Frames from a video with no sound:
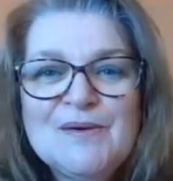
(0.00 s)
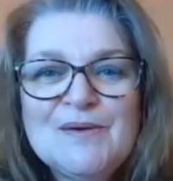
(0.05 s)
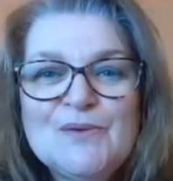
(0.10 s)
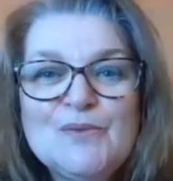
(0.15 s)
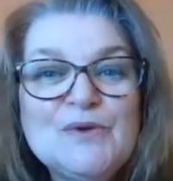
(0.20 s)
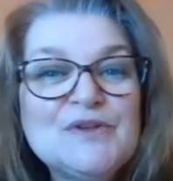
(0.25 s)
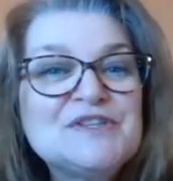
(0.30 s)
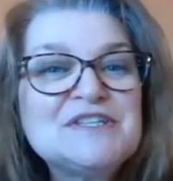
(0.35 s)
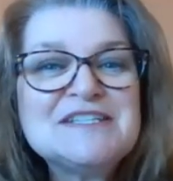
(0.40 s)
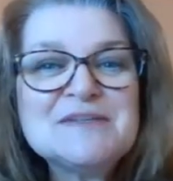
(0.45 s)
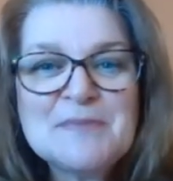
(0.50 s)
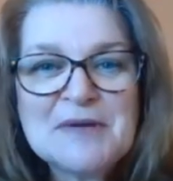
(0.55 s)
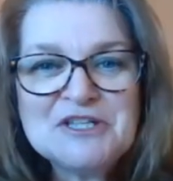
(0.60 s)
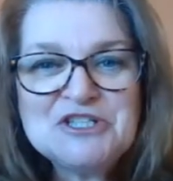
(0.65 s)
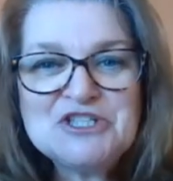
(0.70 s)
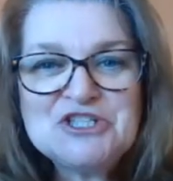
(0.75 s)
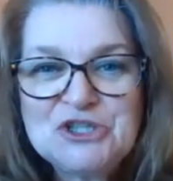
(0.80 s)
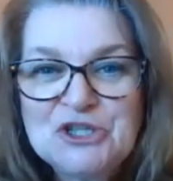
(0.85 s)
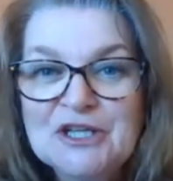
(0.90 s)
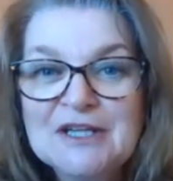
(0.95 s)
With
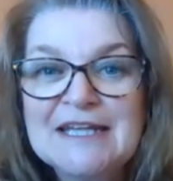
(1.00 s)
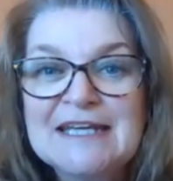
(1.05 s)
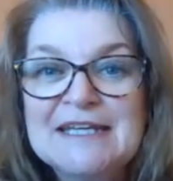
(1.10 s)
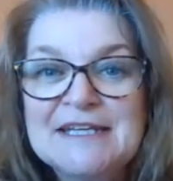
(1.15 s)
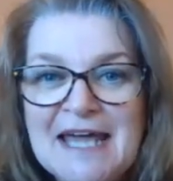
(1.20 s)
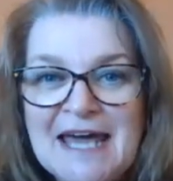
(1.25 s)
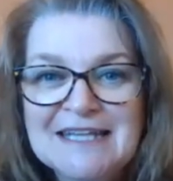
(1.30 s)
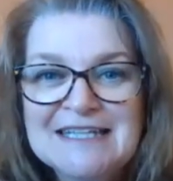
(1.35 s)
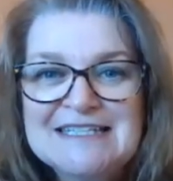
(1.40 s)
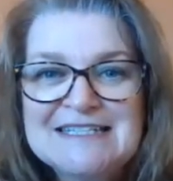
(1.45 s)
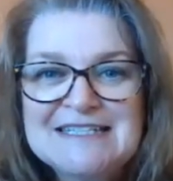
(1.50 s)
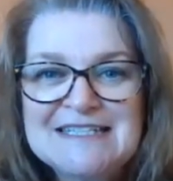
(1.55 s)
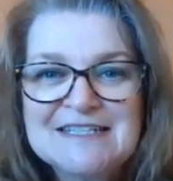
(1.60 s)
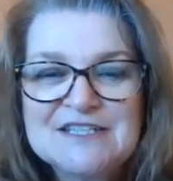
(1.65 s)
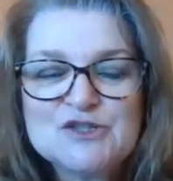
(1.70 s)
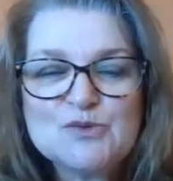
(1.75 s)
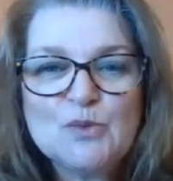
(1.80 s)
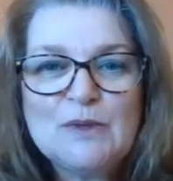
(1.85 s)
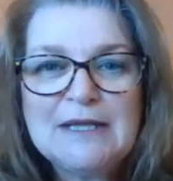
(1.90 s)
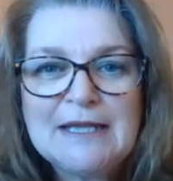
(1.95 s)
dimensional
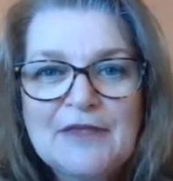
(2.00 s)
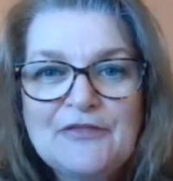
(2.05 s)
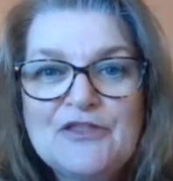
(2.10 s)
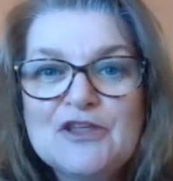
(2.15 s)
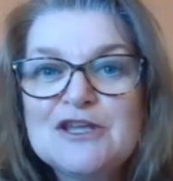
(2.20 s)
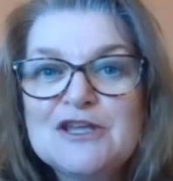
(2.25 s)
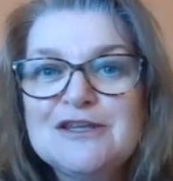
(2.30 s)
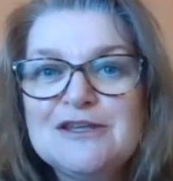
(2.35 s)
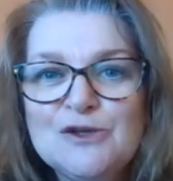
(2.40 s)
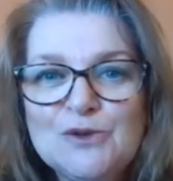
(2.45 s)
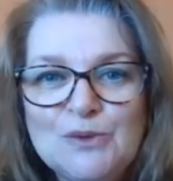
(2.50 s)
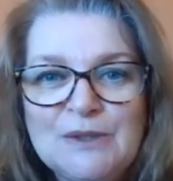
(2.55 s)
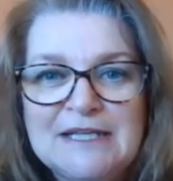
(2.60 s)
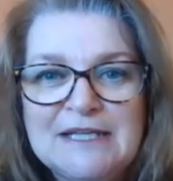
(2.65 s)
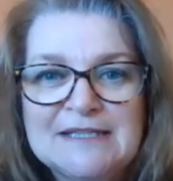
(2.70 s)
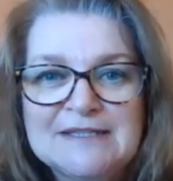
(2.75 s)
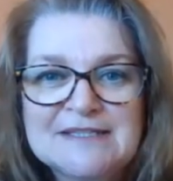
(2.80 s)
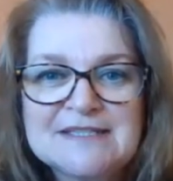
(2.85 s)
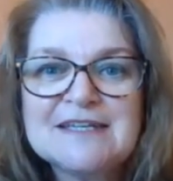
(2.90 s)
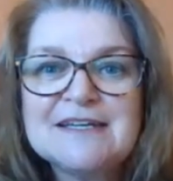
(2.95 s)
analysis, we let the
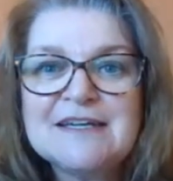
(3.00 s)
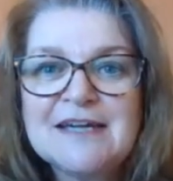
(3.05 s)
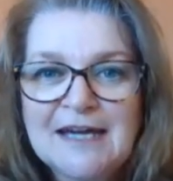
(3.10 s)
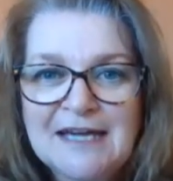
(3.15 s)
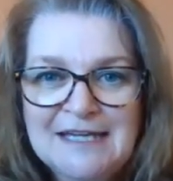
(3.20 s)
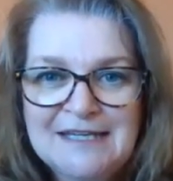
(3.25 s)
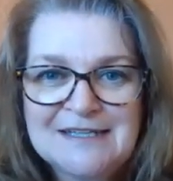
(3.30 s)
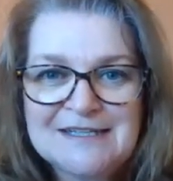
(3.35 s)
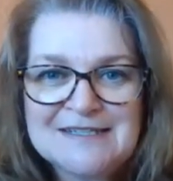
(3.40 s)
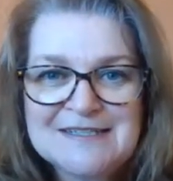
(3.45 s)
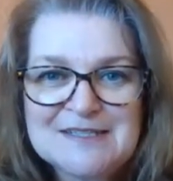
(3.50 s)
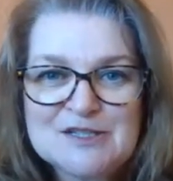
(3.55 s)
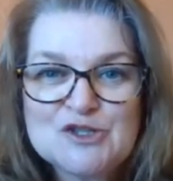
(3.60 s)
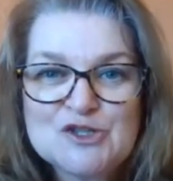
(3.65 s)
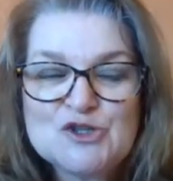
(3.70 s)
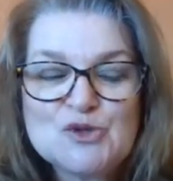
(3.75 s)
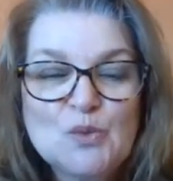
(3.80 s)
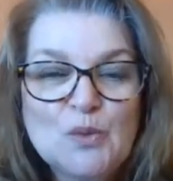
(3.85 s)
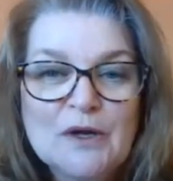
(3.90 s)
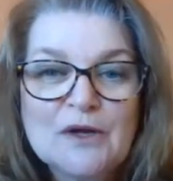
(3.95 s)
units guide us
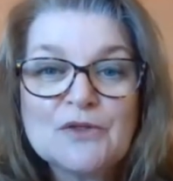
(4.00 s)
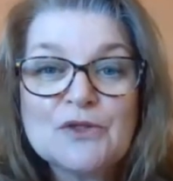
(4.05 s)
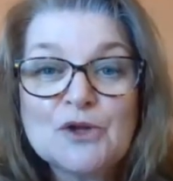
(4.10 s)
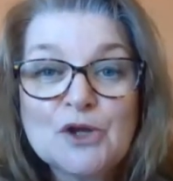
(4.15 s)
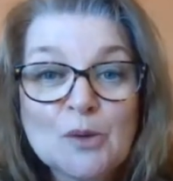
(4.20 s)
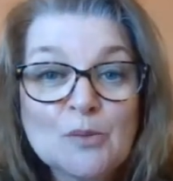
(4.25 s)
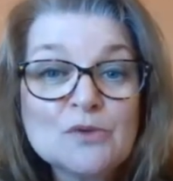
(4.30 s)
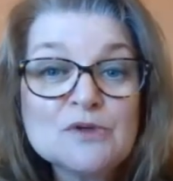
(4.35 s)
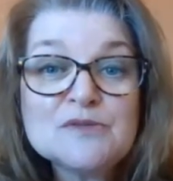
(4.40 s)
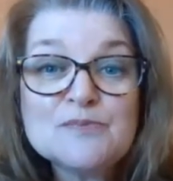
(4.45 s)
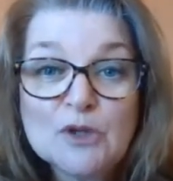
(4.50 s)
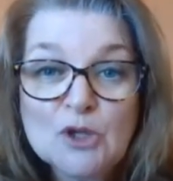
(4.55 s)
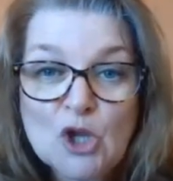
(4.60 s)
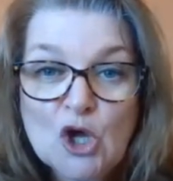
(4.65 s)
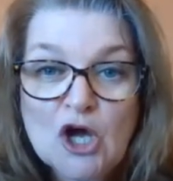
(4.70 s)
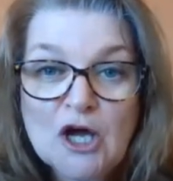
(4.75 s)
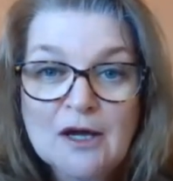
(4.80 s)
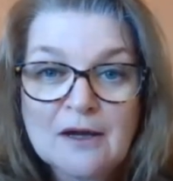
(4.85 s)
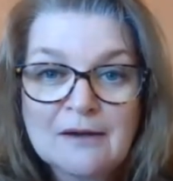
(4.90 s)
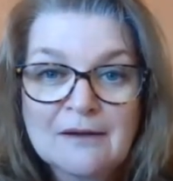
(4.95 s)
into where the numbers
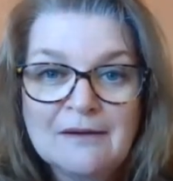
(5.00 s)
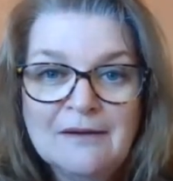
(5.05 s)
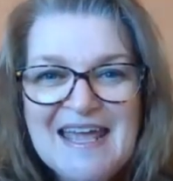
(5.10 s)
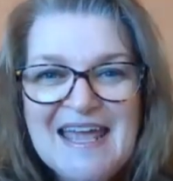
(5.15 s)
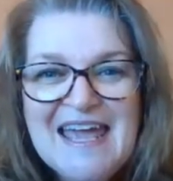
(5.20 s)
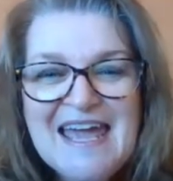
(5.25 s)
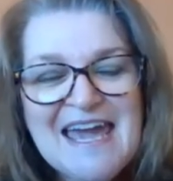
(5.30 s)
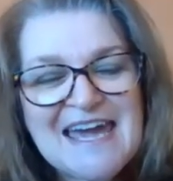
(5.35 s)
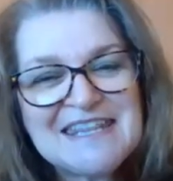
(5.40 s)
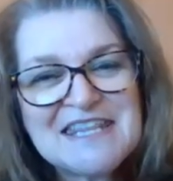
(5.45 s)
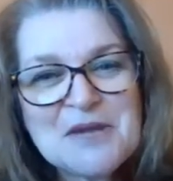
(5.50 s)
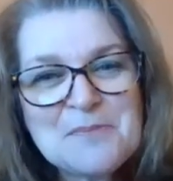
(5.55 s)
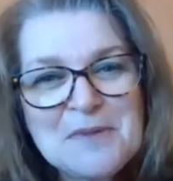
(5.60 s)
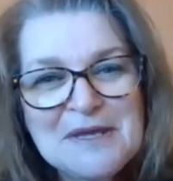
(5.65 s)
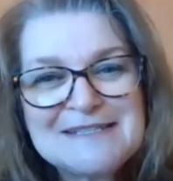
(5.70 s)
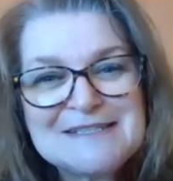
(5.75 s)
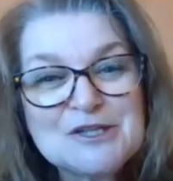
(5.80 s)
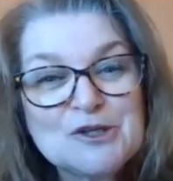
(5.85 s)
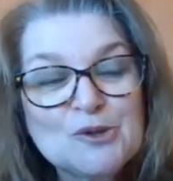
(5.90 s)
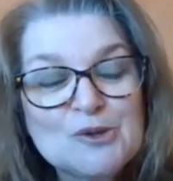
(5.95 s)
belong, and that
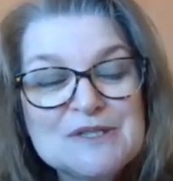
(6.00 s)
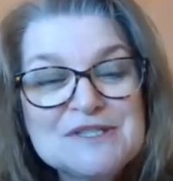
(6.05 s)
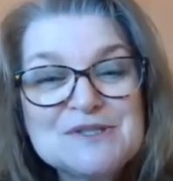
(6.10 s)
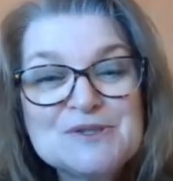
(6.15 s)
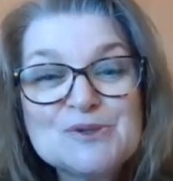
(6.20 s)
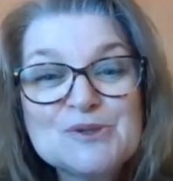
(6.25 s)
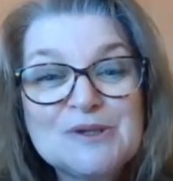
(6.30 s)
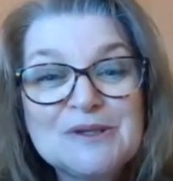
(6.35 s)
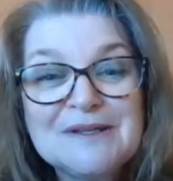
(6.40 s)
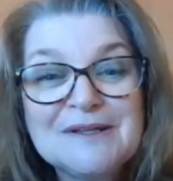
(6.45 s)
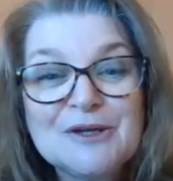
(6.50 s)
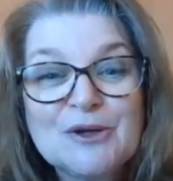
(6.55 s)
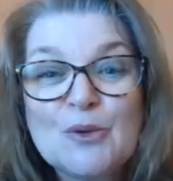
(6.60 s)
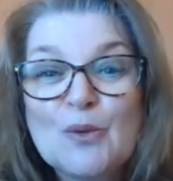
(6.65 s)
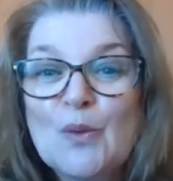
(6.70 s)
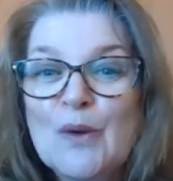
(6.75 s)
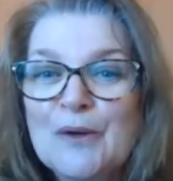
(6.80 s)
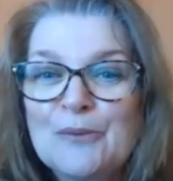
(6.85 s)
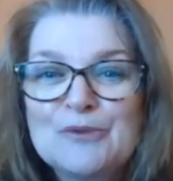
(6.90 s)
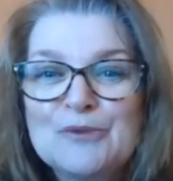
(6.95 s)
makes it crystal clear
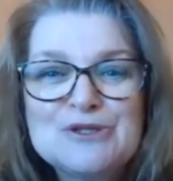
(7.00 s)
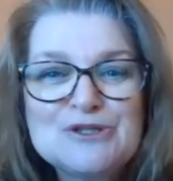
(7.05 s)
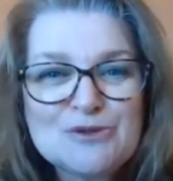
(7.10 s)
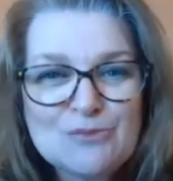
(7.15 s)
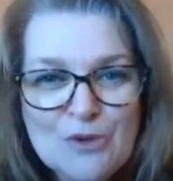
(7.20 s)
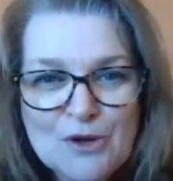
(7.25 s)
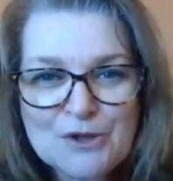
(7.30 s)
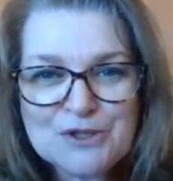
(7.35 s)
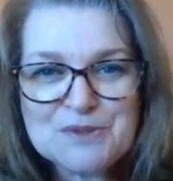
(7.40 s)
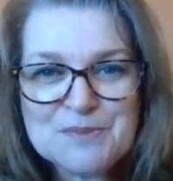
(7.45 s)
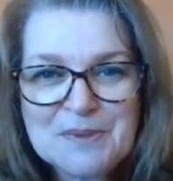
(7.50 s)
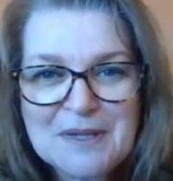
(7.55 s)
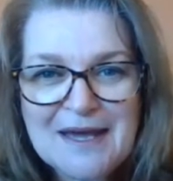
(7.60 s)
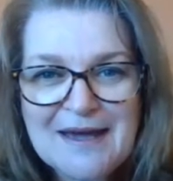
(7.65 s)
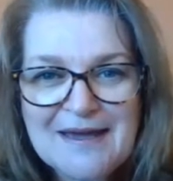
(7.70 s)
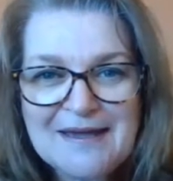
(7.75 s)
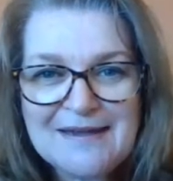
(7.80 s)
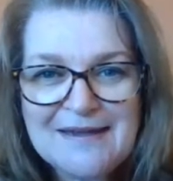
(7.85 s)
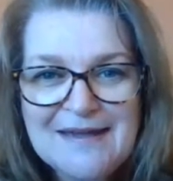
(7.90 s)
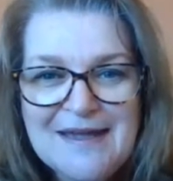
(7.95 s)
when we should
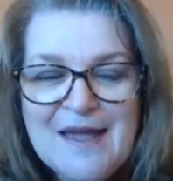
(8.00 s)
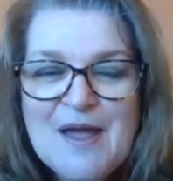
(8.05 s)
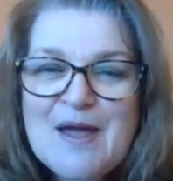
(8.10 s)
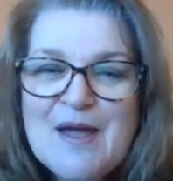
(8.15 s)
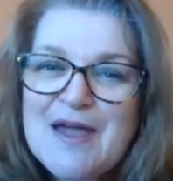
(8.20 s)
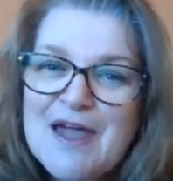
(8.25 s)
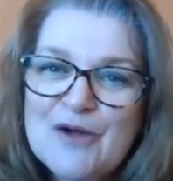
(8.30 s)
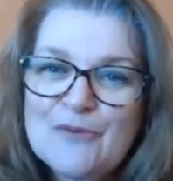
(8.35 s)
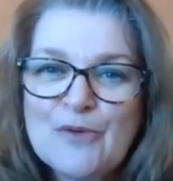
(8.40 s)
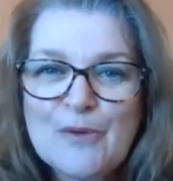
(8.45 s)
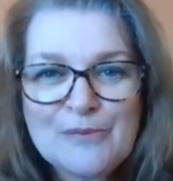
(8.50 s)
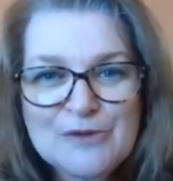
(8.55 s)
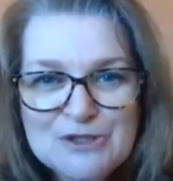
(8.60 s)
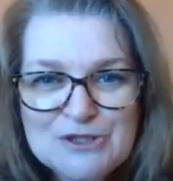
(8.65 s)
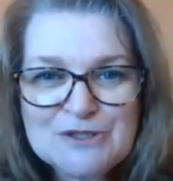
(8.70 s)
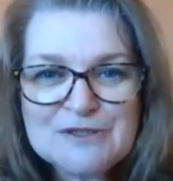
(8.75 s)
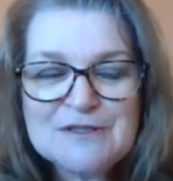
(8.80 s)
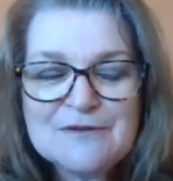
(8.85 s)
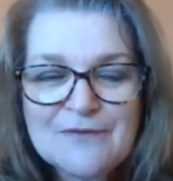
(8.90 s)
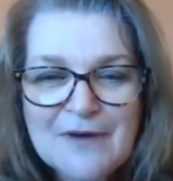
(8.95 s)
multiply and when we
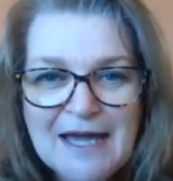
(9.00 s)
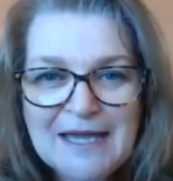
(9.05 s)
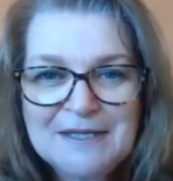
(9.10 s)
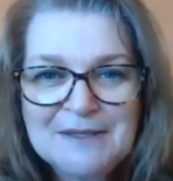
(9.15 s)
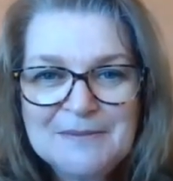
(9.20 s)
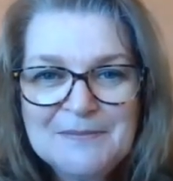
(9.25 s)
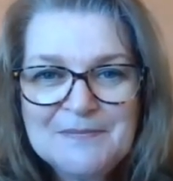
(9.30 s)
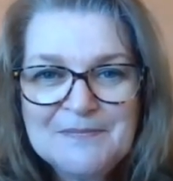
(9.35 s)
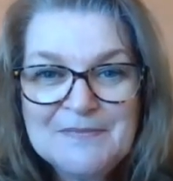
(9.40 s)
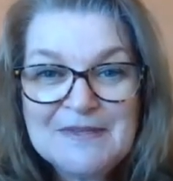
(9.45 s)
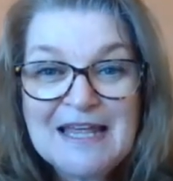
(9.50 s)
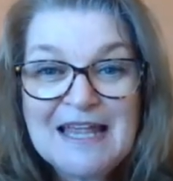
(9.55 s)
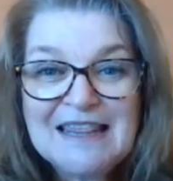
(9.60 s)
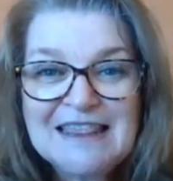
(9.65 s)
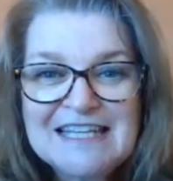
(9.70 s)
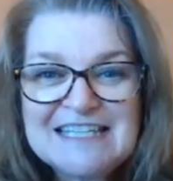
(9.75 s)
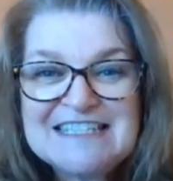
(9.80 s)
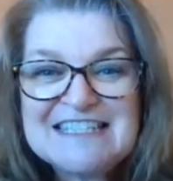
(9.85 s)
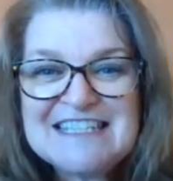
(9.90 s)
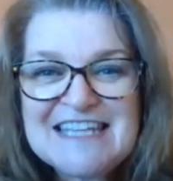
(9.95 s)
should divide.
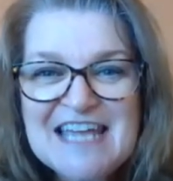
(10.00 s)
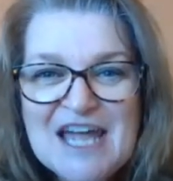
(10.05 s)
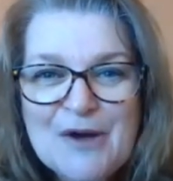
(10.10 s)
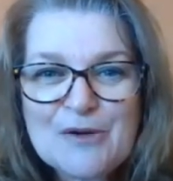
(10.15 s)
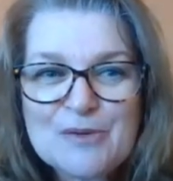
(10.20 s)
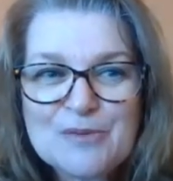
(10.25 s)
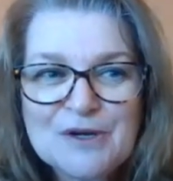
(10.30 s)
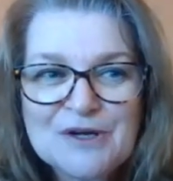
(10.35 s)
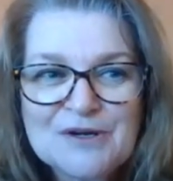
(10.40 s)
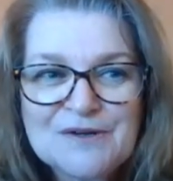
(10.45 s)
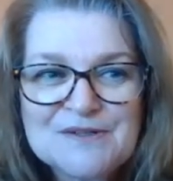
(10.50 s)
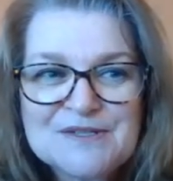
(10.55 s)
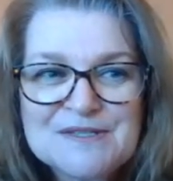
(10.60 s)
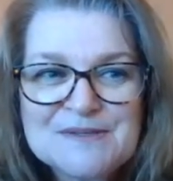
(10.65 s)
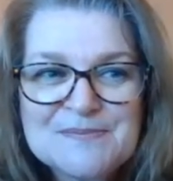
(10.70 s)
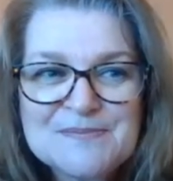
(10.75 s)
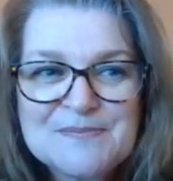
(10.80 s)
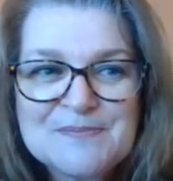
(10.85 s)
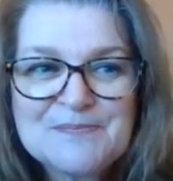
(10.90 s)
Let's see how it works.